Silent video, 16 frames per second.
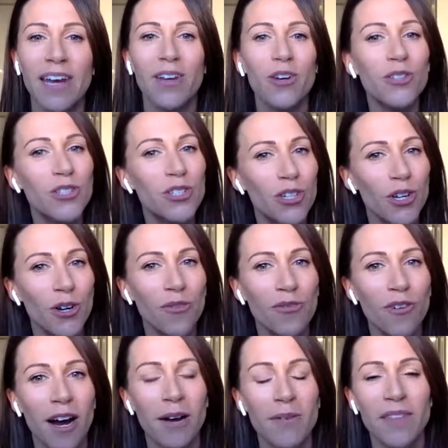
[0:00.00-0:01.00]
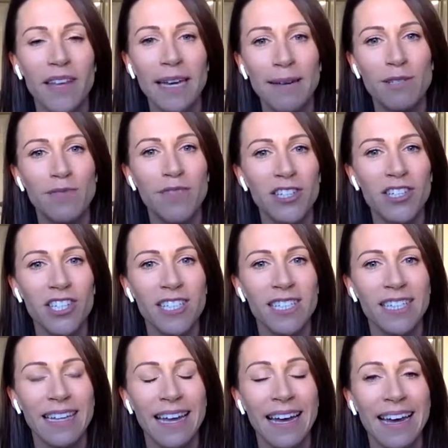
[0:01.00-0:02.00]
get a good stir fry with heaps of
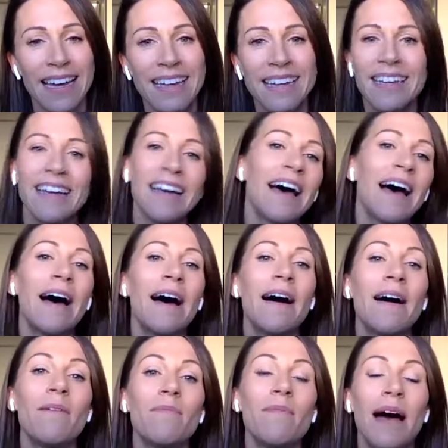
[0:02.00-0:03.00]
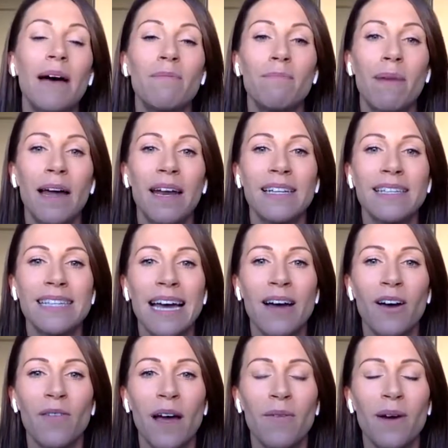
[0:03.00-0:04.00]
veggies in there, and balance it
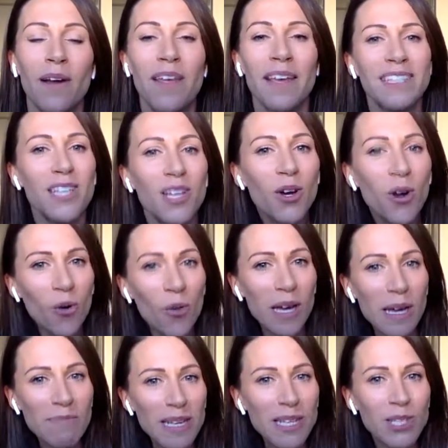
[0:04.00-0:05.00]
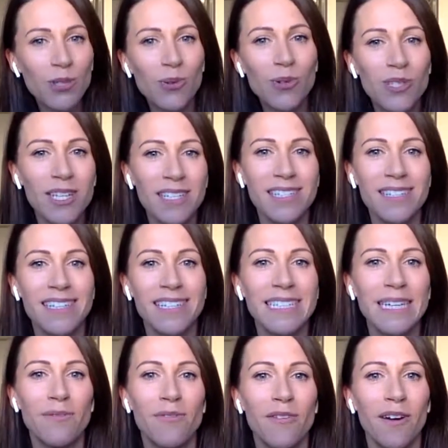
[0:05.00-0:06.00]
out that way. It's the creamy sauces and the
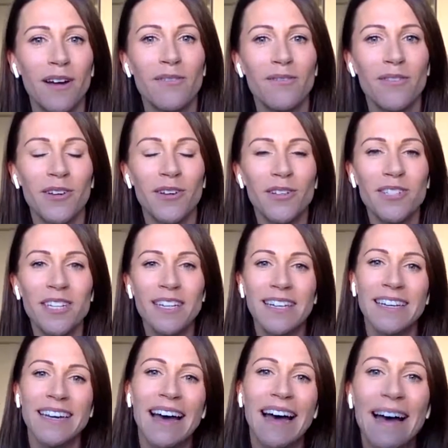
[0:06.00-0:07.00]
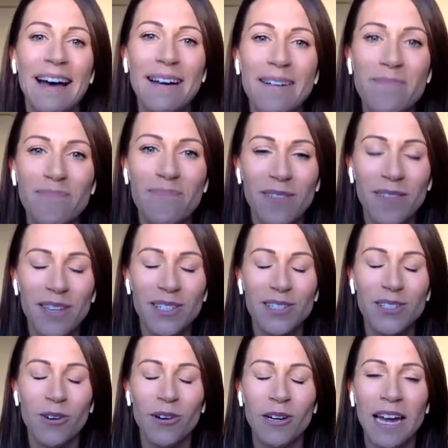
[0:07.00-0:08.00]
deep fried food
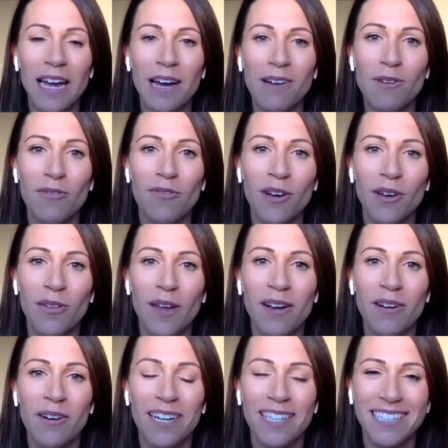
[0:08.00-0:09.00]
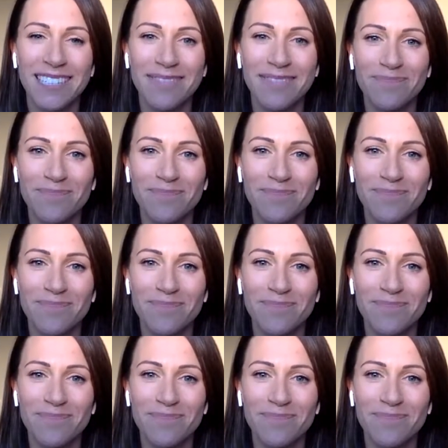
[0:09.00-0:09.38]
that's not going to help you feel that great.